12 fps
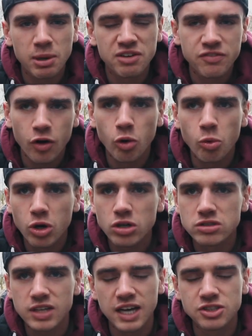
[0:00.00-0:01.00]
by four
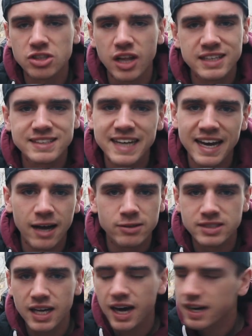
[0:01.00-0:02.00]
walls, I just like to get
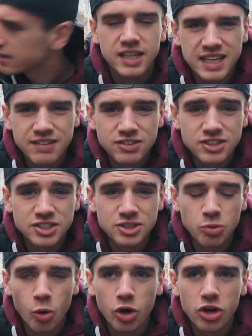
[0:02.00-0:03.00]
outside, even to
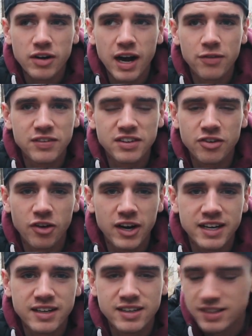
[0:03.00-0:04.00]
just walk around in the
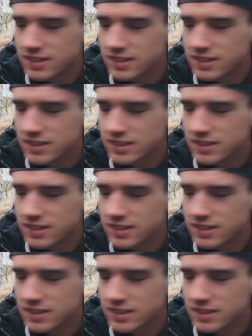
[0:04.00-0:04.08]
rain.